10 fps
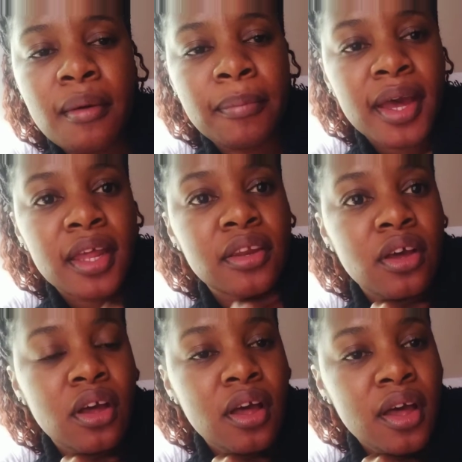But
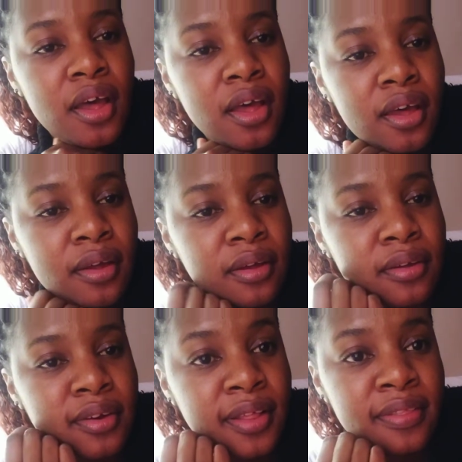
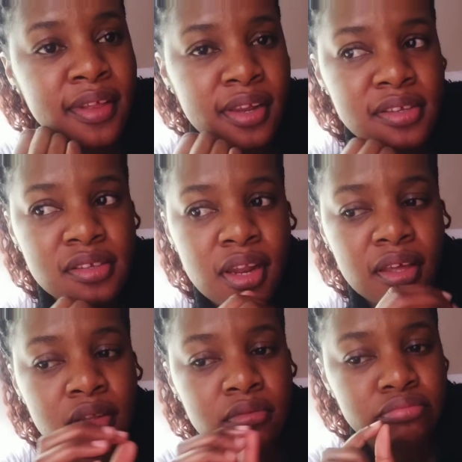uh, nonetheless,
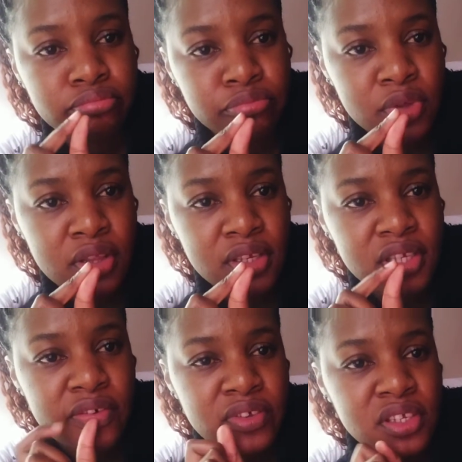like the
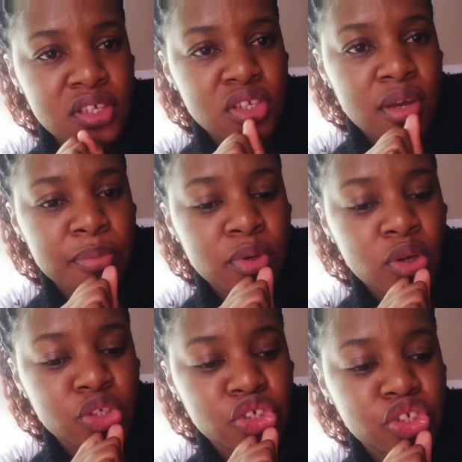service is top
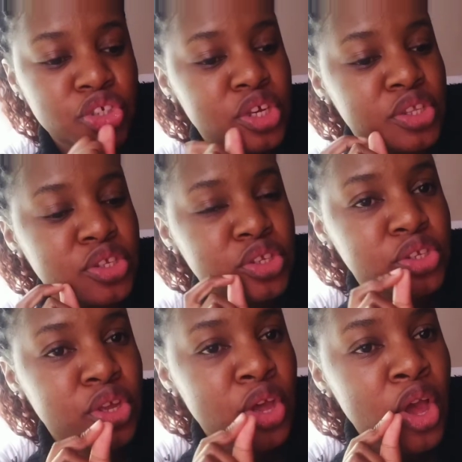notch.
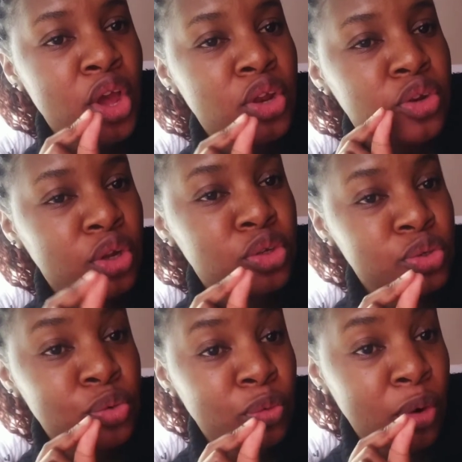It's not
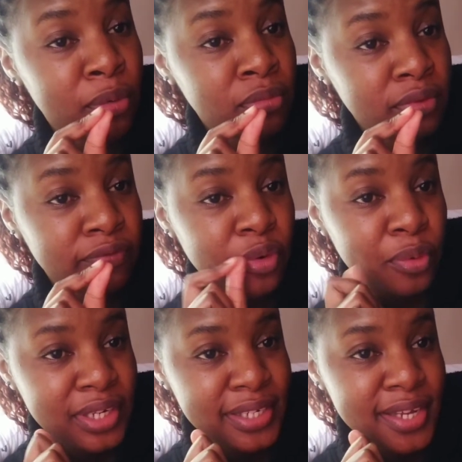too warm for
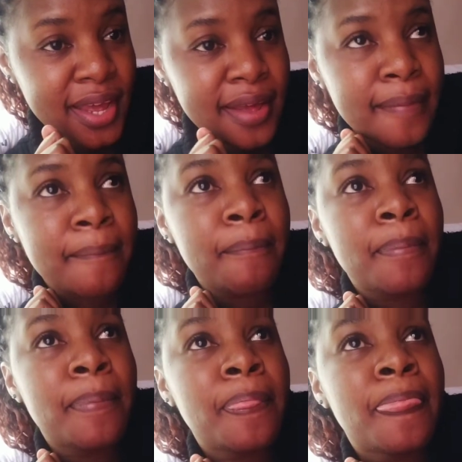winter.
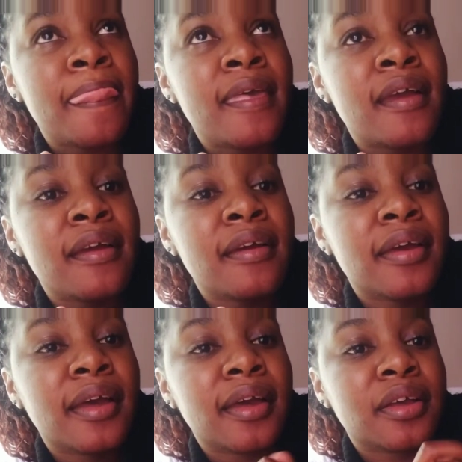
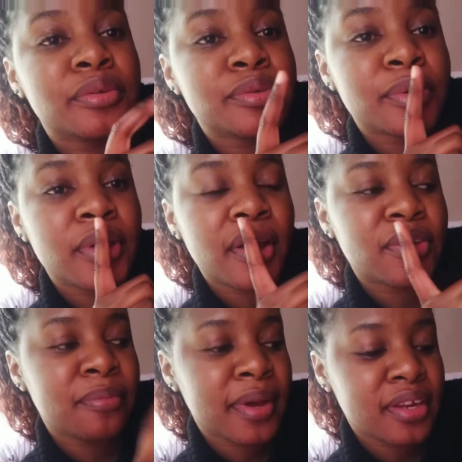Uh, so yeah,
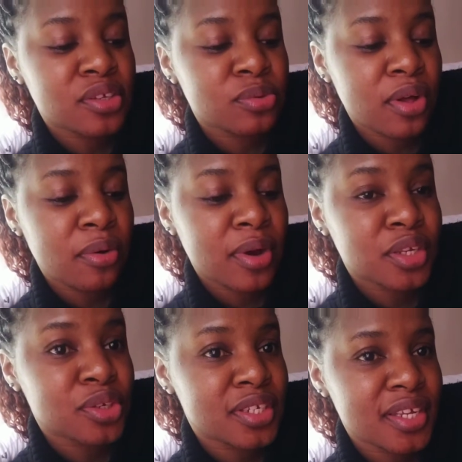you might as well
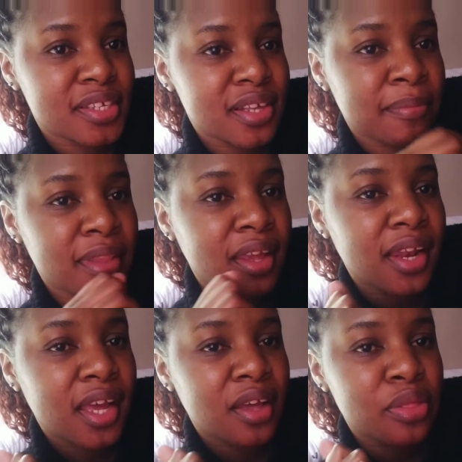want to take something
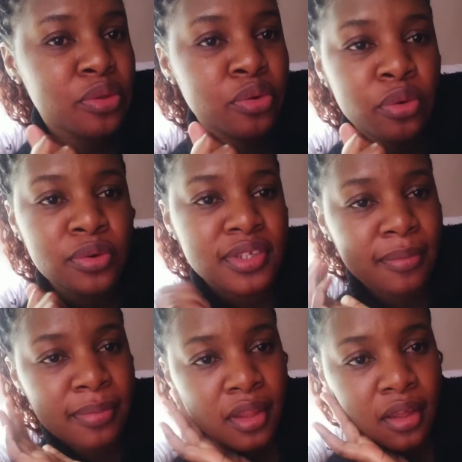like a throw or
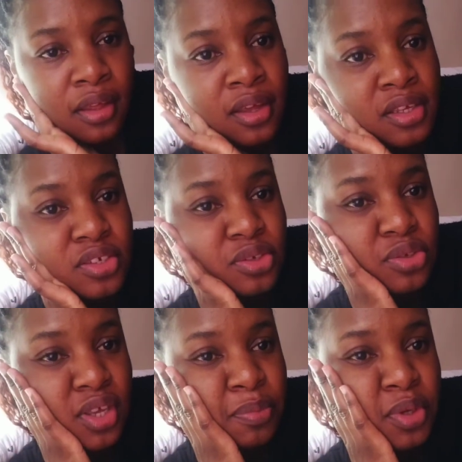something just
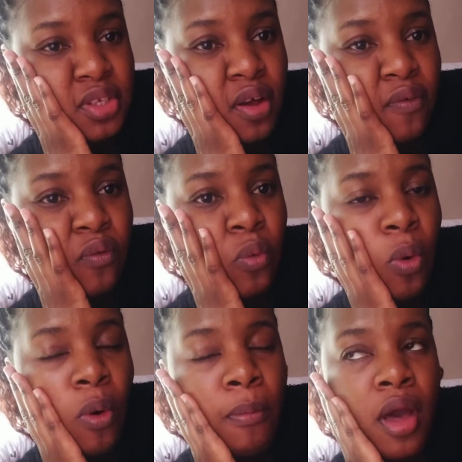to keep yourself warm.